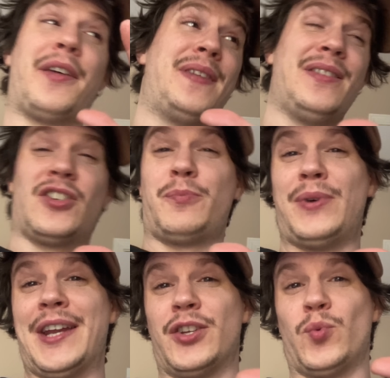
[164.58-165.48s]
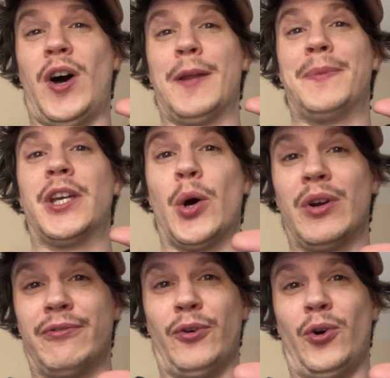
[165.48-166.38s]
I think the spread is what I'd be
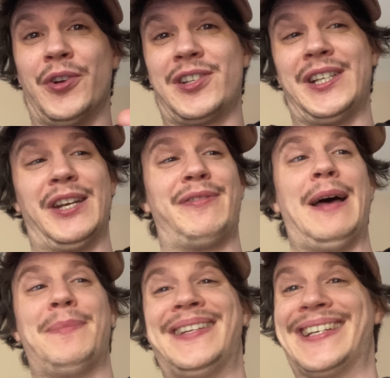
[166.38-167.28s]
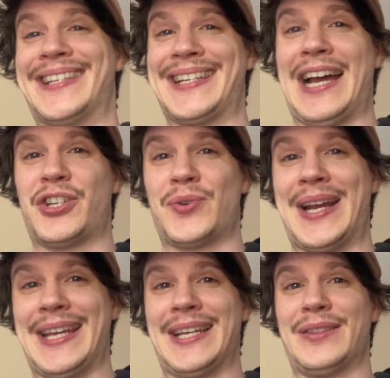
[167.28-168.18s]
going for, honestly. And if that means
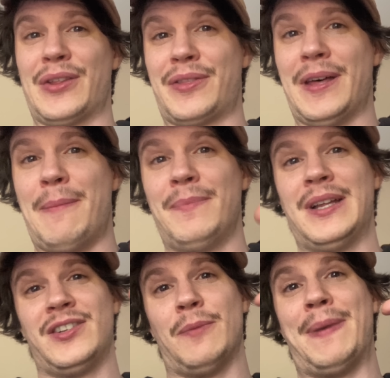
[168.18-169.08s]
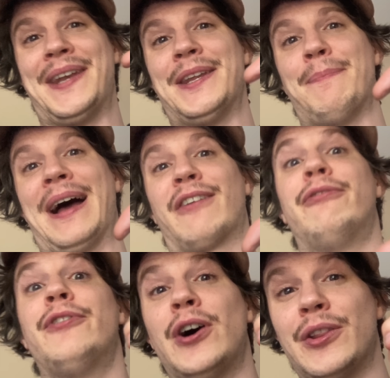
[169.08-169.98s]
exaggerating the thumb to bend it back
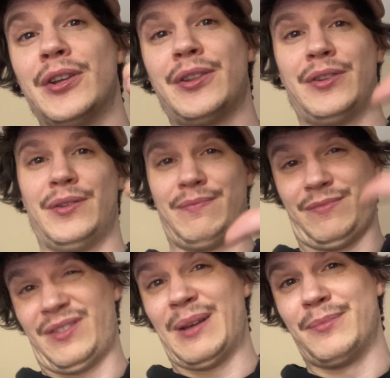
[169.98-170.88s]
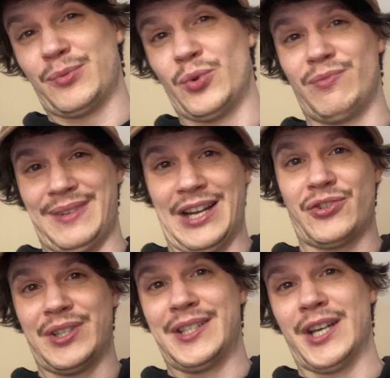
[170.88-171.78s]
further than thumbs would
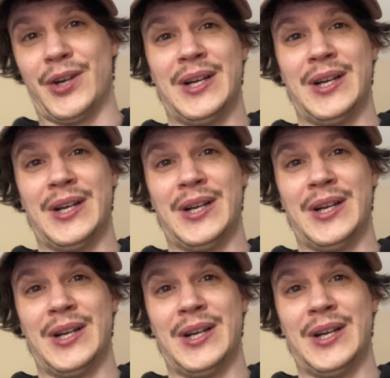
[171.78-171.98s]
naturally go,